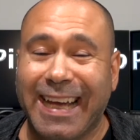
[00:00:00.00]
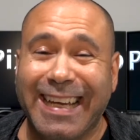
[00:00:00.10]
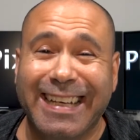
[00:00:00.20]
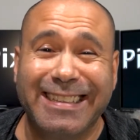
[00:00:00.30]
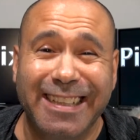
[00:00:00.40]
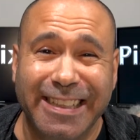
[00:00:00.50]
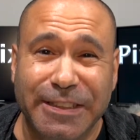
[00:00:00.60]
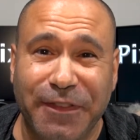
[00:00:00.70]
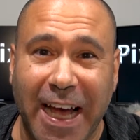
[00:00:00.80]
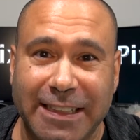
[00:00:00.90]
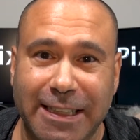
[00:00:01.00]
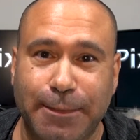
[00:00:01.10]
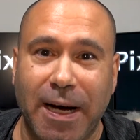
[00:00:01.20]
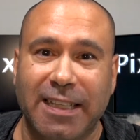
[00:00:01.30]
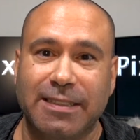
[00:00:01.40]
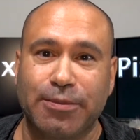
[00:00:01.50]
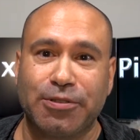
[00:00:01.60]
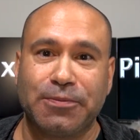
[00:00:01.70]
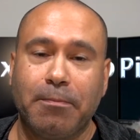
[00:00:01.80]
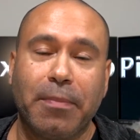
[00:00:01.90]
I get it done as fast as
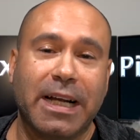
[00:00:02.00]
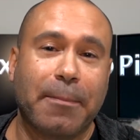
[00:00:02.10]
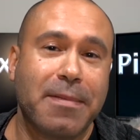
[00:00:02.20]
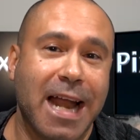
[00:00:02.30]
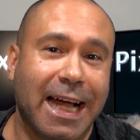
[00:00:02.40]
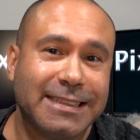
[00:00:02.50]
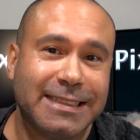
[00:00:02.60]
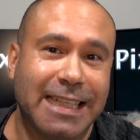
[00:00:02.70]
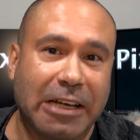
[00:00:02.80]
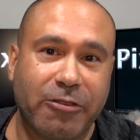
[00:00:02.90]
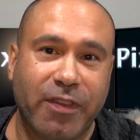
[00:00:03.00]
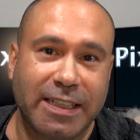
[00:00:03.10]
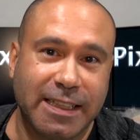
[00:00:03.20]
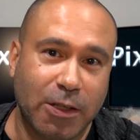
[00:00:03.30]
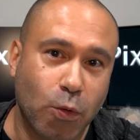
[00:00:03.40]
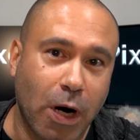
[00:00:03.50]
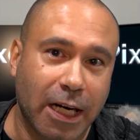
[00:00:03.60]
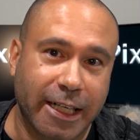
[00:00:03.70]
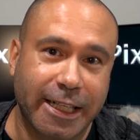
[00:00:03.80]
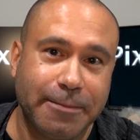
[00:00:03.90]
possible. But I'm not sacrificing
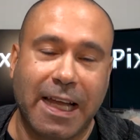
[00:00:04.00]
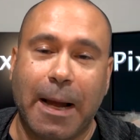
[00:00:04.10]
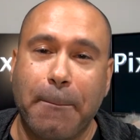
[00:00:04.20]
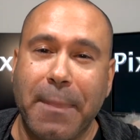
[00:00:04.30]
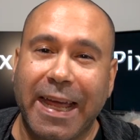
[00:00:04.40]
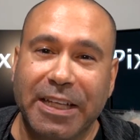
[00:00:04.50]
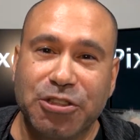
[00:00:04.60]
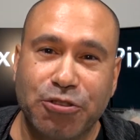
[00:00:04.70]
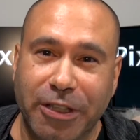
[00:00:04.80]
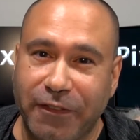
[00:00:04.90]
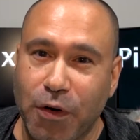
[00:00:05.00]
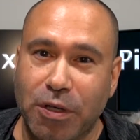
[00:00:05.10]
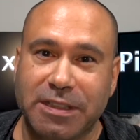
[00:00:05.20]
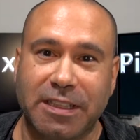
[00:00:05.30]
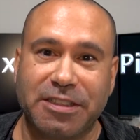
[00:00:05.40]
quality, and I'm making sure to focus on